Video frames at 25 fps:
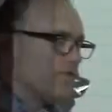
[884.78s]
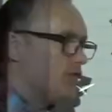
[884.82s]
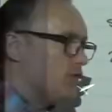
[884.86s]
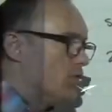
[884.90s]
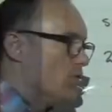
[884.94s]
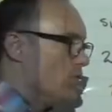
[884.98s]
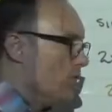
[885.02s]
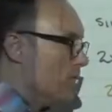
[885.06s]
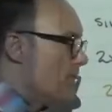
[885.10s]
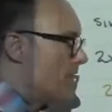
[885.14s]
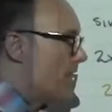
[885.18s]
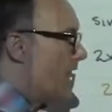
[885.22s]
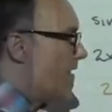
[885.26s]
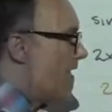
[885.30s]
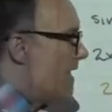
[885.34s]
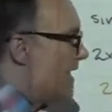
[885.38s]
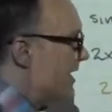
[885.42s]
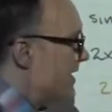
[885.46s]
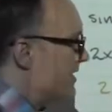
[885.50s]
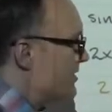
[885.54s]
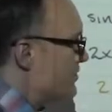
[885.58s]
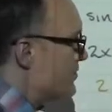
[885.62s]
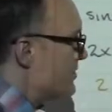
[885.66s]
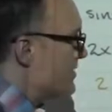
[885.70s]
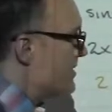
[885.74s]
you were not
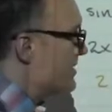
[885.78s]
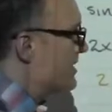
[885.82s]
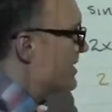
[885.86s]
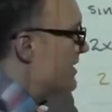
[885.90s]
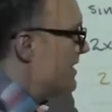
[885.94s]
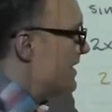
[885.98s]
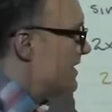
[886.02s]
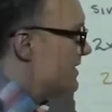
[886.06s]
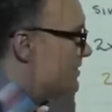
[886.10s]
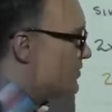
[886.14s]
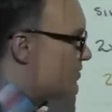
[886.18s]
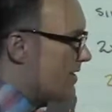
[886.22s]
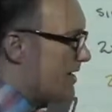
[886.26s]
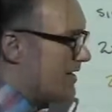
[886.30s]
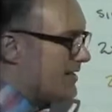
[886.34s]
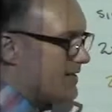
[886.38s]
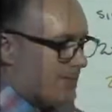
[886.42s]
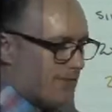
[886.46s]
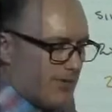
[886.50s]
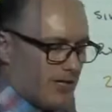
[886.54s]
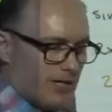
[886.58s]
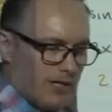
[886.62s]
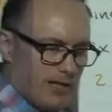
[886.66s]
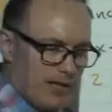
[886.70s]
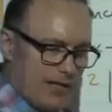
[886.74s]
interested in trying
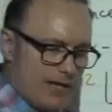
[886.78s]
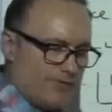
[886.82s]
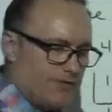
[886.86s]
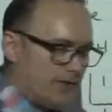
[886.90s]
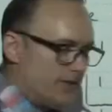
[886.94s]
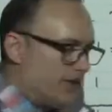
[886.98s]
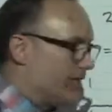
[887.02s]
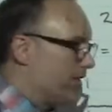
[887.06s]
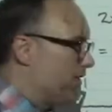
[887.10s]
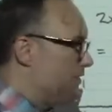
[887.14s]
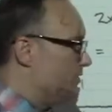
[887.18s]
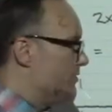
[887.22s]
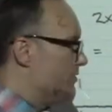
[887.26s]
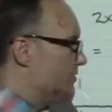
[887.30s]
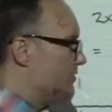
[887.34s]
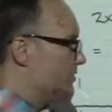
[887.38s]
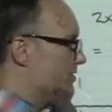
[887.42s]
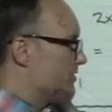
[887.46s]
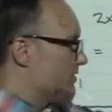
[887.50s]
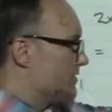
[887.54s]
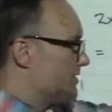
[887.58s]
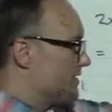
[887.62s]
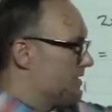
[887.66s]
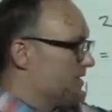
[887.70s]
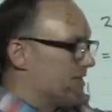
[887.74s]
to cleverly use
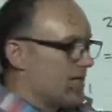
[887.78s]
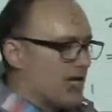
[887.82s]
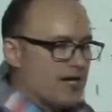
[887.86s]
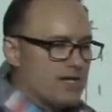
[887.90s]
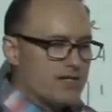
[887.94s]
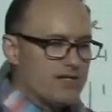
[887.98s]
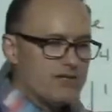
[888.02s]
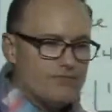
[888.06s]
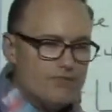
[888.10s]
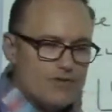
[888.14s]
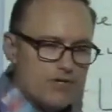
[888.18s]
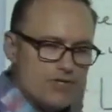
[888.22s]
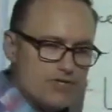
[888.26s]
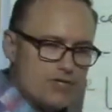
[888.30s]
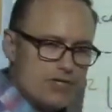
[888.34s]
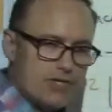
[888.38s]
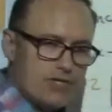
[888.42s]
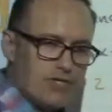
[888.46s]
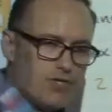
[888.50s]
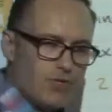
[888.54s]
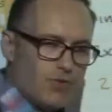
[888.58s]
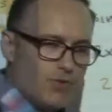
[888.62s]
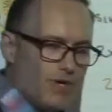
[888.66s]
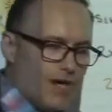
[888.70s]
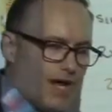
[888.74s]
your synthetic division,
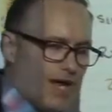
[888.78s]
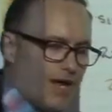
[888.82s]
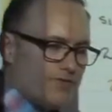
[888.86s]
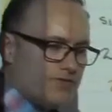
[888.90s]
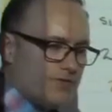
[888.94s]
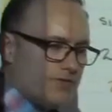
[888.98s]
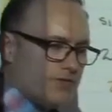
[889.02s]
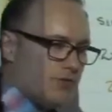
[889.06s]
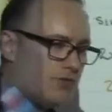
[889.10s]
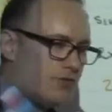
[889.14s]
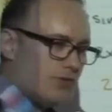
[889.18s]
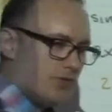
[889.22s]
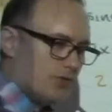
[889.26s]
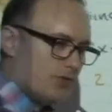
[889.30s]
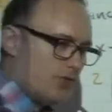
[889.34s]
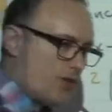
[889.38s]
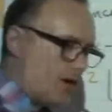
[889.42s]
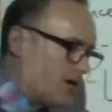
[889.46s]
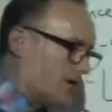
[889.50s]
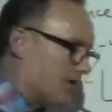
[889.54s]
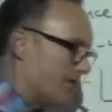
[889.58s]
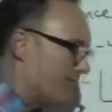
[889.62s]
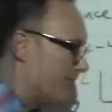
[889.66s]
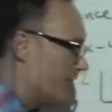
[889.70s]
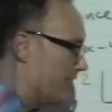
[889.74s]
you would have to do your
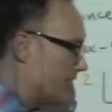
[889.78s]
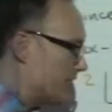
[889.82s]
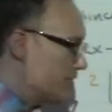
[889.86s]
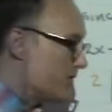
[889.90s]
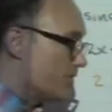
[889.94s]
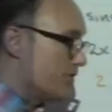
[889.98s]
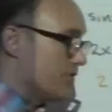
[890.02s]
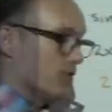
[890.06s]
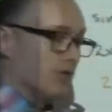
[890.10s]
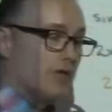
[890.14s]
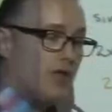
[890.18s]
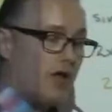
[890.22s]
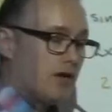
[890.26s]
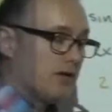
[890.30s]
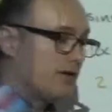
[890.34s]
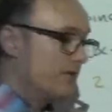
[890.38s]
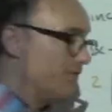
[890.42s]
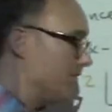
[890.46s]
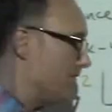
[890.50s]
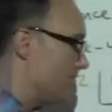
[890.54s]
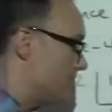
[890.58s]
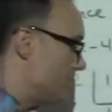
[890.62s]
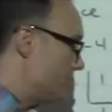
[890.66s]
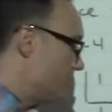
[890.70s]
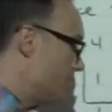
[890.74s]
long division. Your long
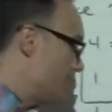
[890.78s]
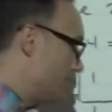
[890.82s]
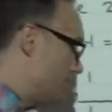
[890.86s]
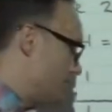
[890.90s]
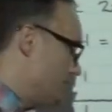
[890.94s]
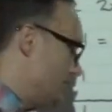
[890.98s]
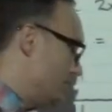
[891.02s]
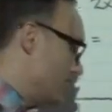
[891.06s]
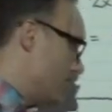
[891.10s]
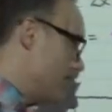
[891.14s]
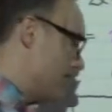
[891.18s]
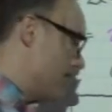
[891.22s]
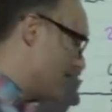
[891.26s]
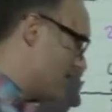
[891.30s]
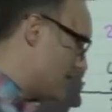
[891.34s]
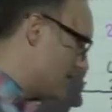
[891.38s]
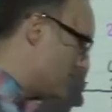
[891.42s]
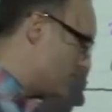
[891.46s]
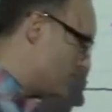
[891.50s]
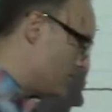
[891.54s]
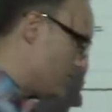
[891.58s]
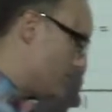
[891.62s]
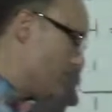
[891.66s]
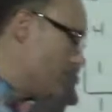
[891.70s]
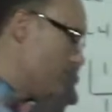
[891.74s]
division is still going to
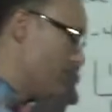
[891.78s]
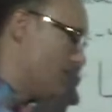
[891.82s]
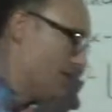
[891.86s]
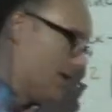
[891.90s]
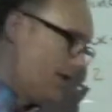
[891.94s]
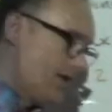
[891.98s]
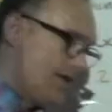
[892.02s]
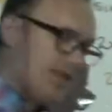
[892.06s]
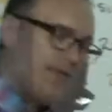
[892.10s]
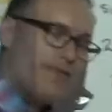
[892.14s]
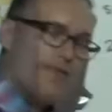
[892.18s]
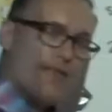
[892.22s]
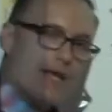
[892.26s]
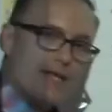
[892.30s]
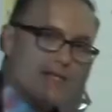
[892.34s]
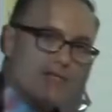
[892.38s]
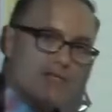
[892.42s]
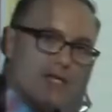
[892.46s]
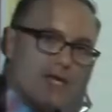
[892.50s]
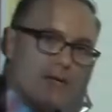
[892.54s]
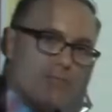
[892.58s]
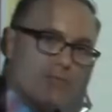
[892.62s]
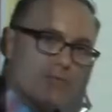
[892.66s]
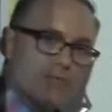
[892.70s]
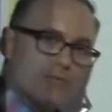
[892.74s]
get you that
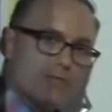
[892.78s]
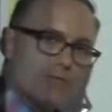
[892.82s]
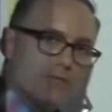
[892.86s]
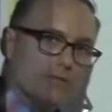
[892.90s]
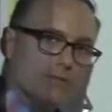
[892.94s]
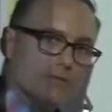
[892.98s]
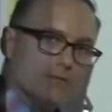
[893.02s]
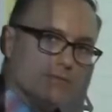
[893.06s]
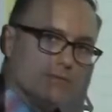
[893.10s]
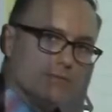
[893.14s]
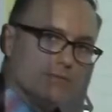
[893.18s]
same result.